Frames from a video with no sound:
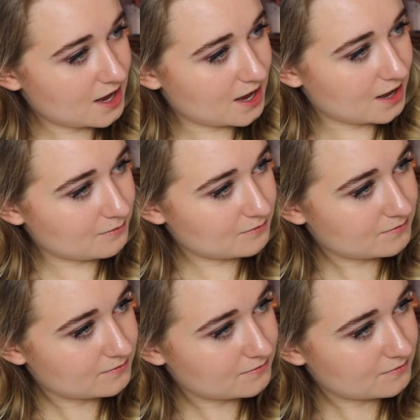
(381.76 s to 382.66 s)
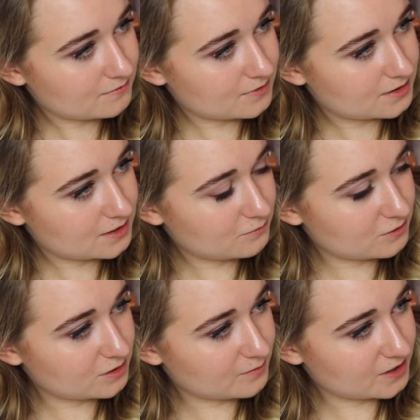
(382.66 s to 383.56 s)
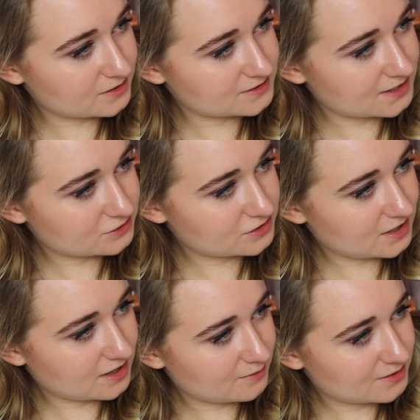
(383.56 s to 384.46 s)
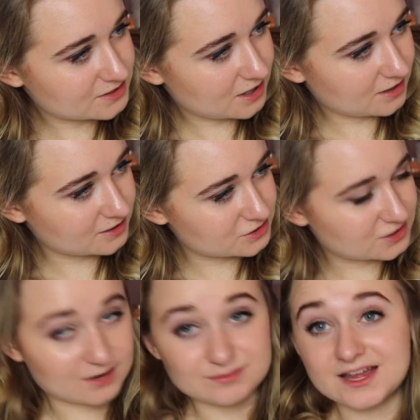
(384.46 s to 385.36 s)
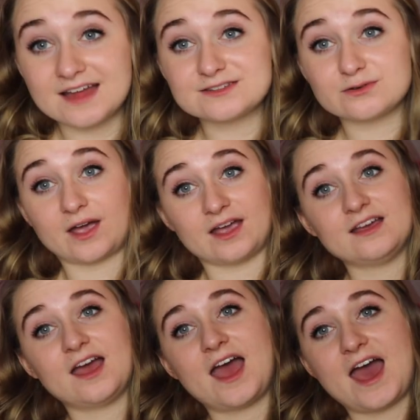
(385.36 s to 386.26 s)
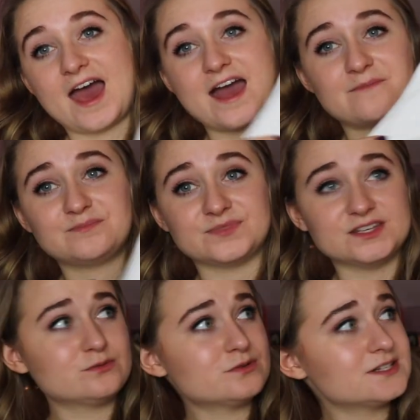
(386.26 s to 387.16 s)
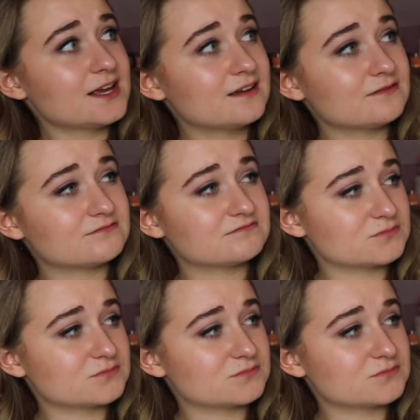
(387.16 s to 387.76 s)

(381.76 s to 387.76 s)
um I think one of the pearls is actually getting a bit tarnished there but that's okay um this was like